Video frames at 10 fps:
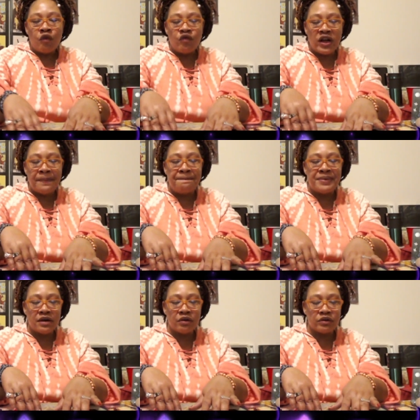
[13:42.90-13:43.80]

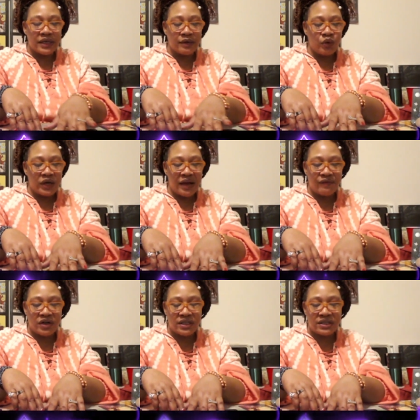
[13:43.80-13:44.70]
rebuilding
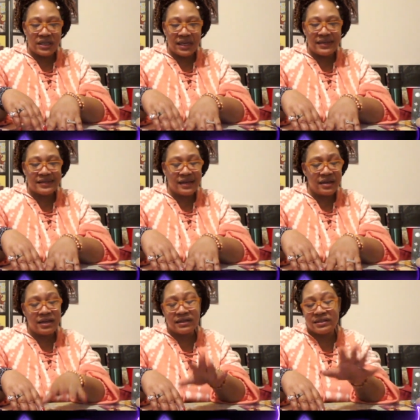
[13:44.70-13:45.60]
whatever this is. And
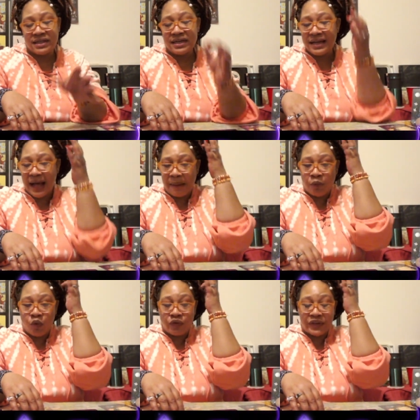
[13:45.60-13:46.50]
in the extended, I'm
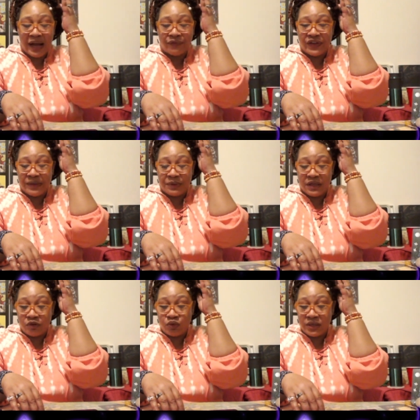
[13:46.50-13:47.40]
going to dive deeper
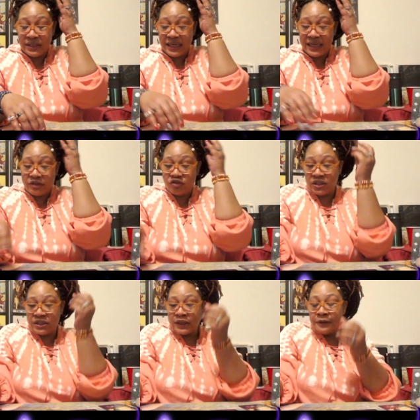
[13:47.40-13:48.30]
into these
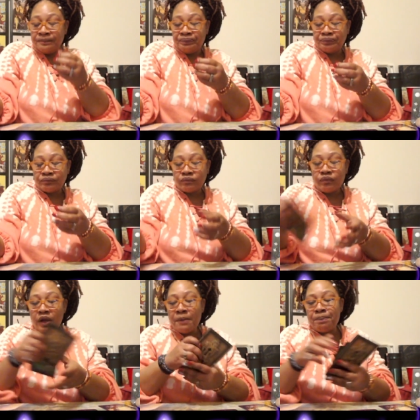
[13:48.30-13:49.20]
energies.
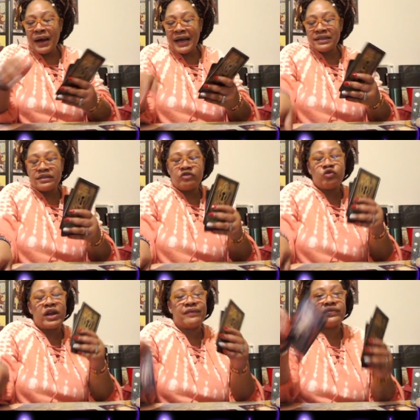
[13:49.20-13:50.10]
Pisces,
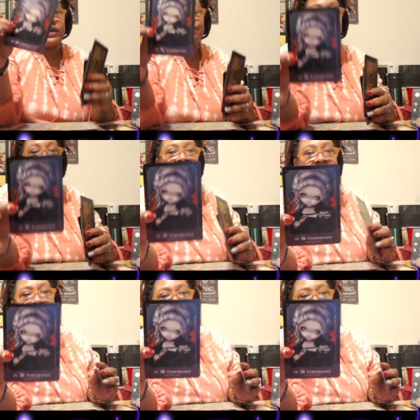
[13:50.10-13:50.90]
we have temperance.